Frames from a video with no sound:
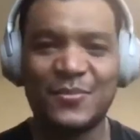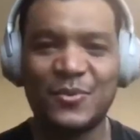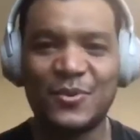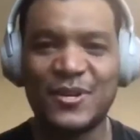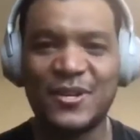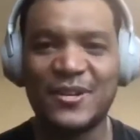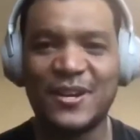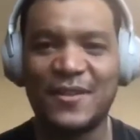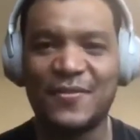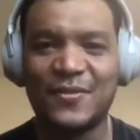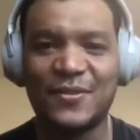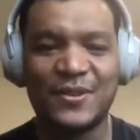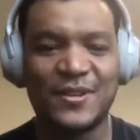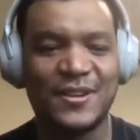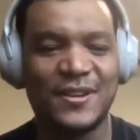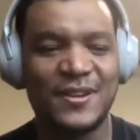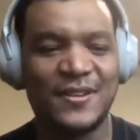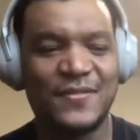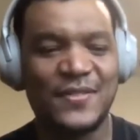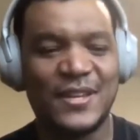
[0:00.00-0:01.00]
morning, good afternoon,
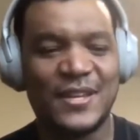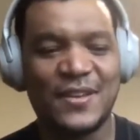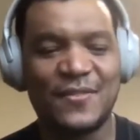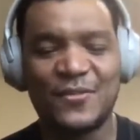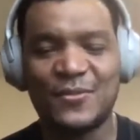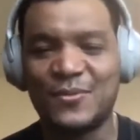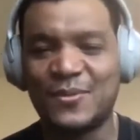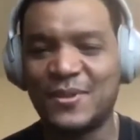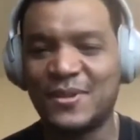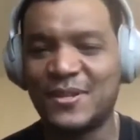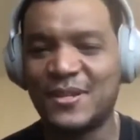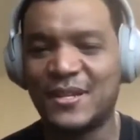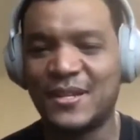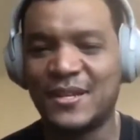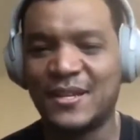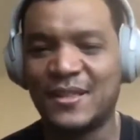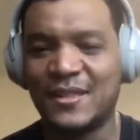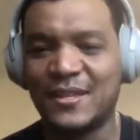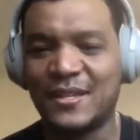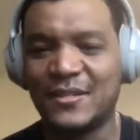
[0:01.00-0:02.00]
good evening, everyone.
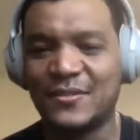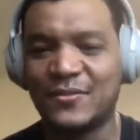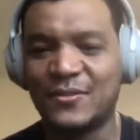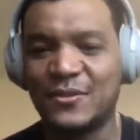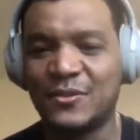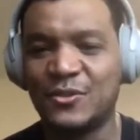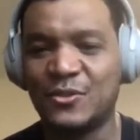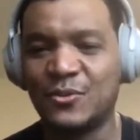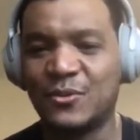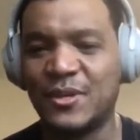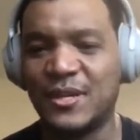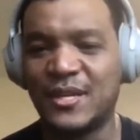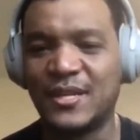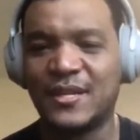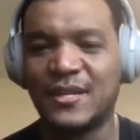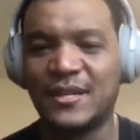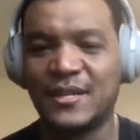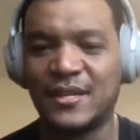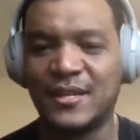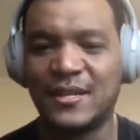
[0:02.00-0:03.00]
Thanks for
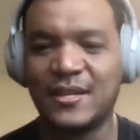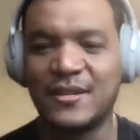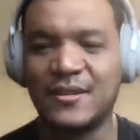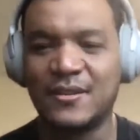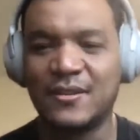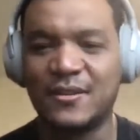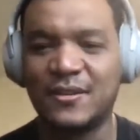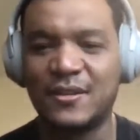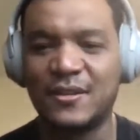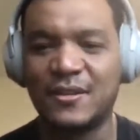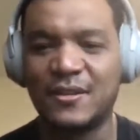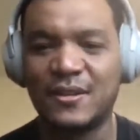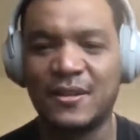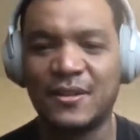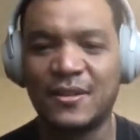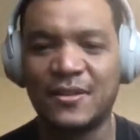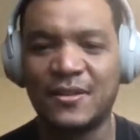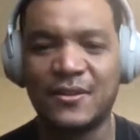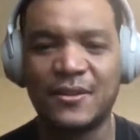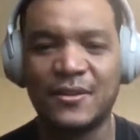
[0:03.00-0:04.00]
joining again on
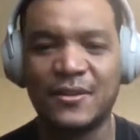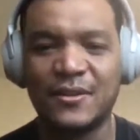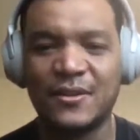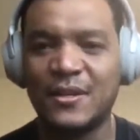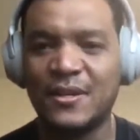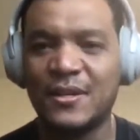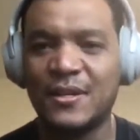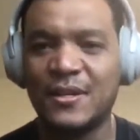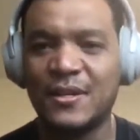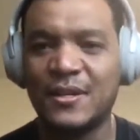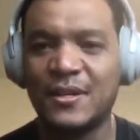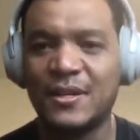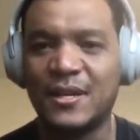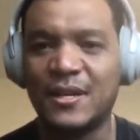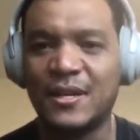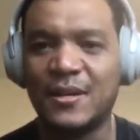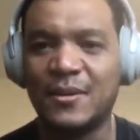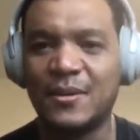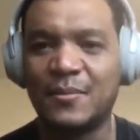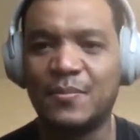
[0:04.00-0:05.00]
another
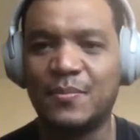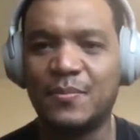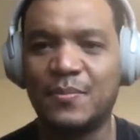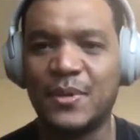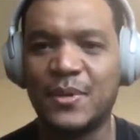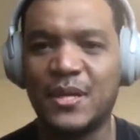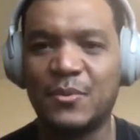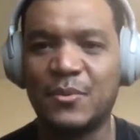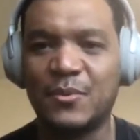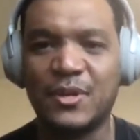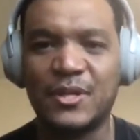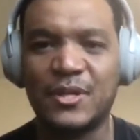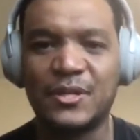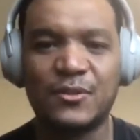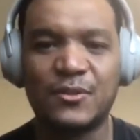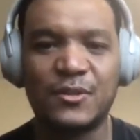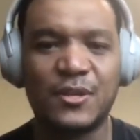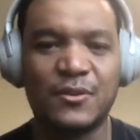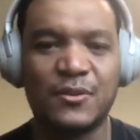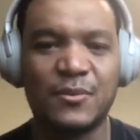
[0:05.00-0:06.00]
PWA
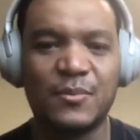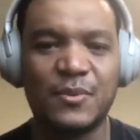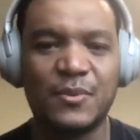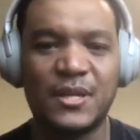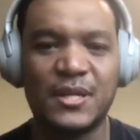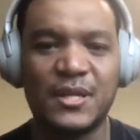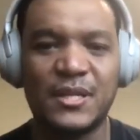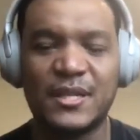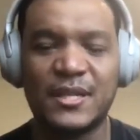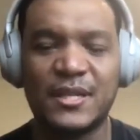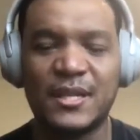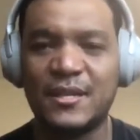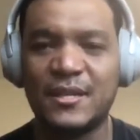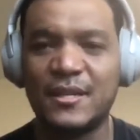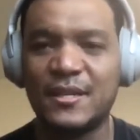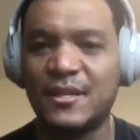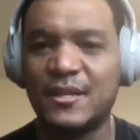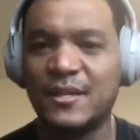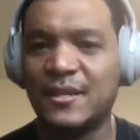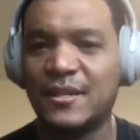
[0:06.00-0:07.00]
Studio Community Sync.
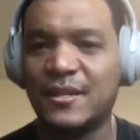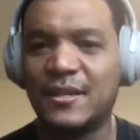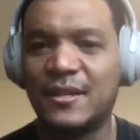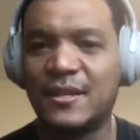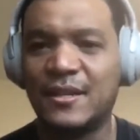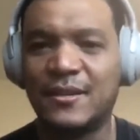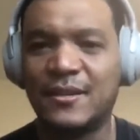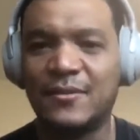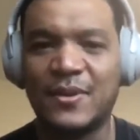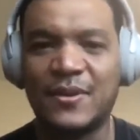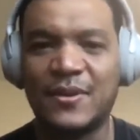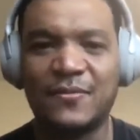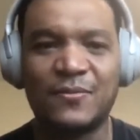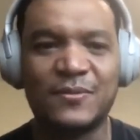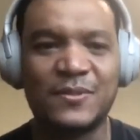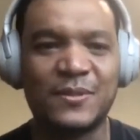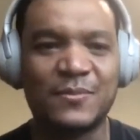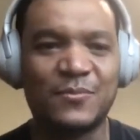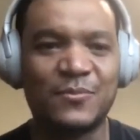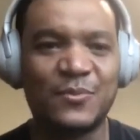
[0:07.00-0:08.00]
We have
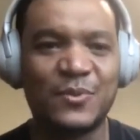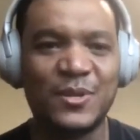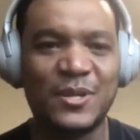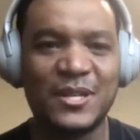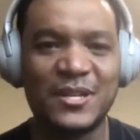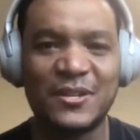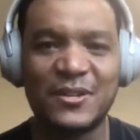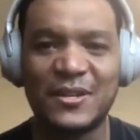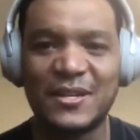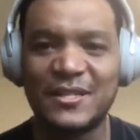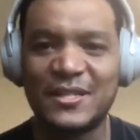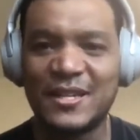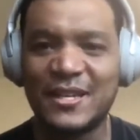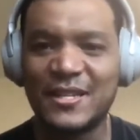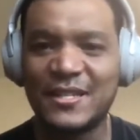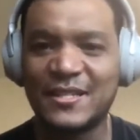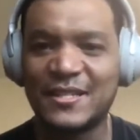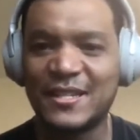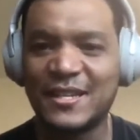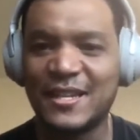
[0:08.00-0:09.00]
some really good
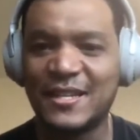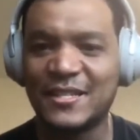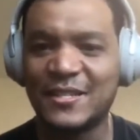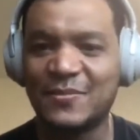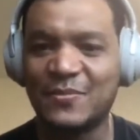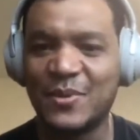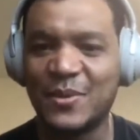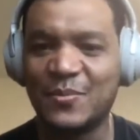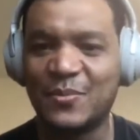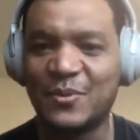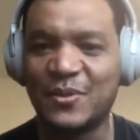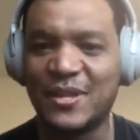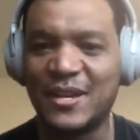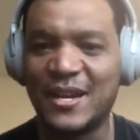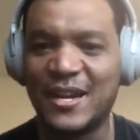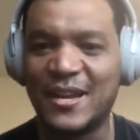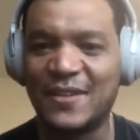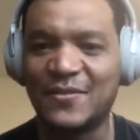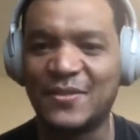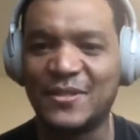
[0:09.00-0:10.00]
attendance today, some people that
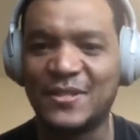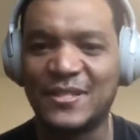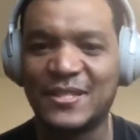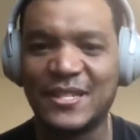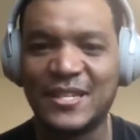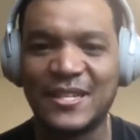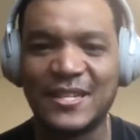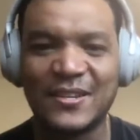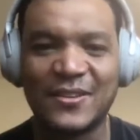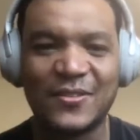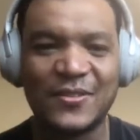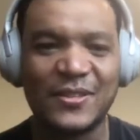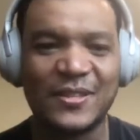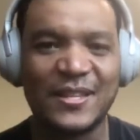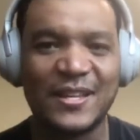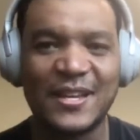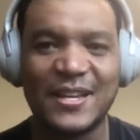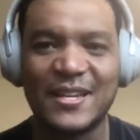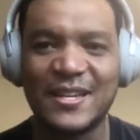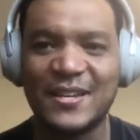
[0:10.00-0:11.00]
I haven't seen on the
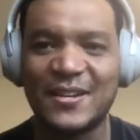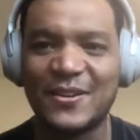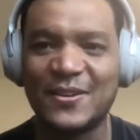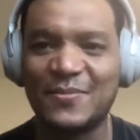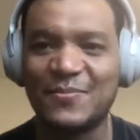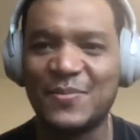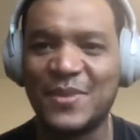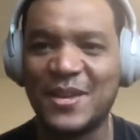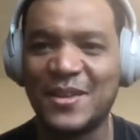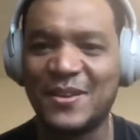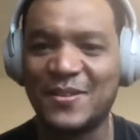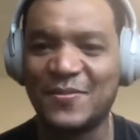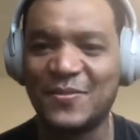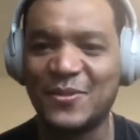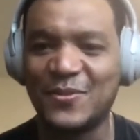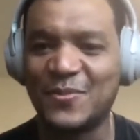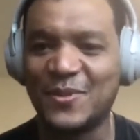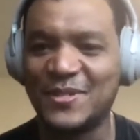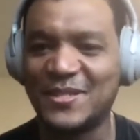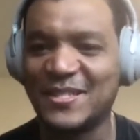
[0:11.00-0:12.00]
line here in a
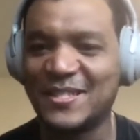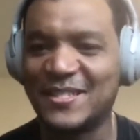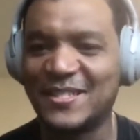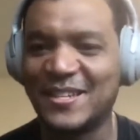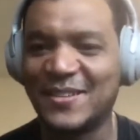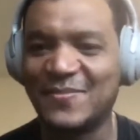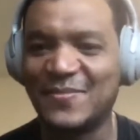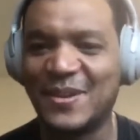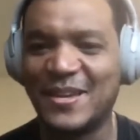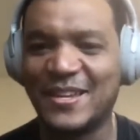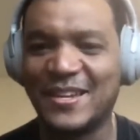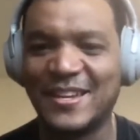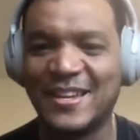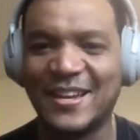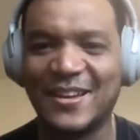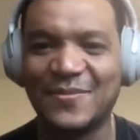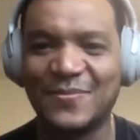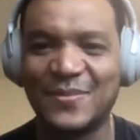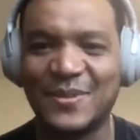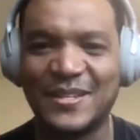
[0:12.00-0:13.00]
few months since I've been
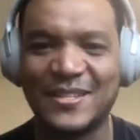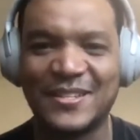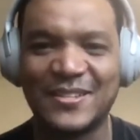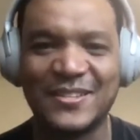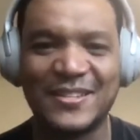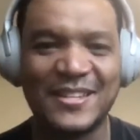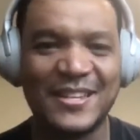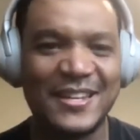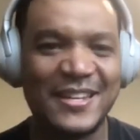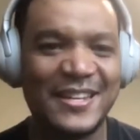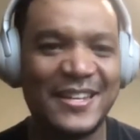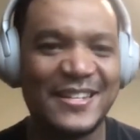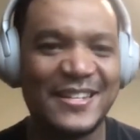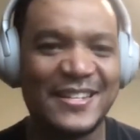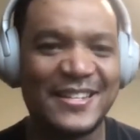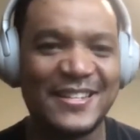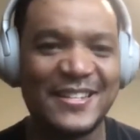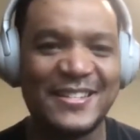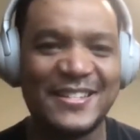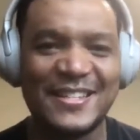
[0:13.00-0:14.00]
out, but good
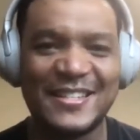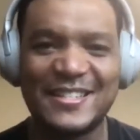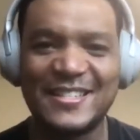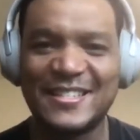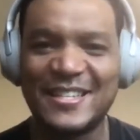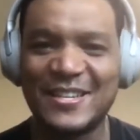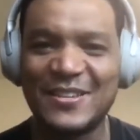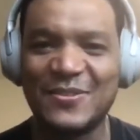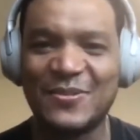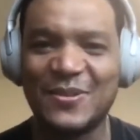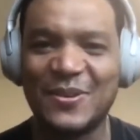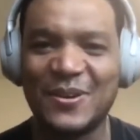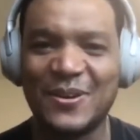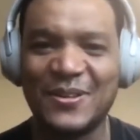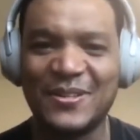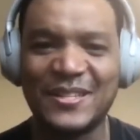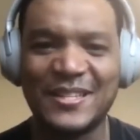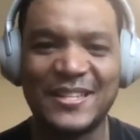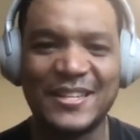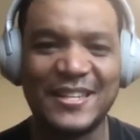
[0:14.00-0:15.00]
to see you
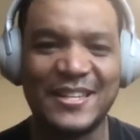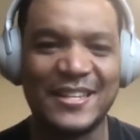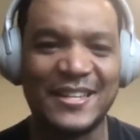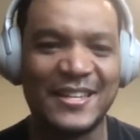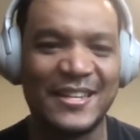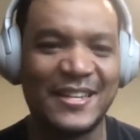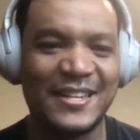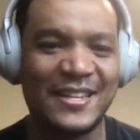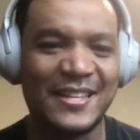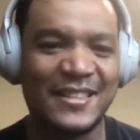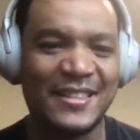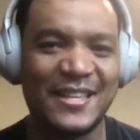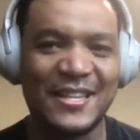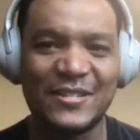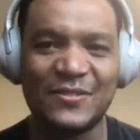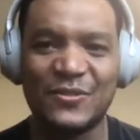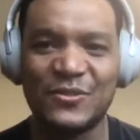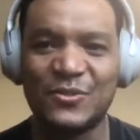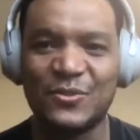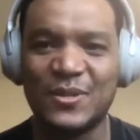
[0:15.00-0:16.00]
all, and
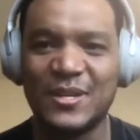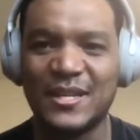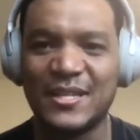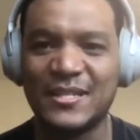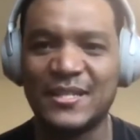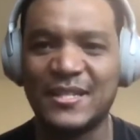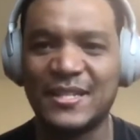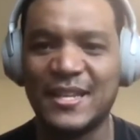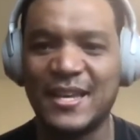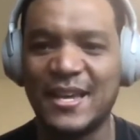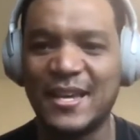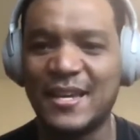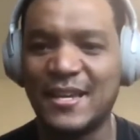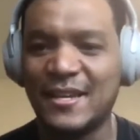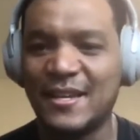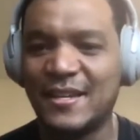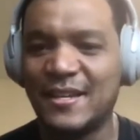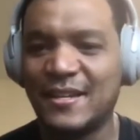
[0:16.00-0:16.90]
thanks for joining us today.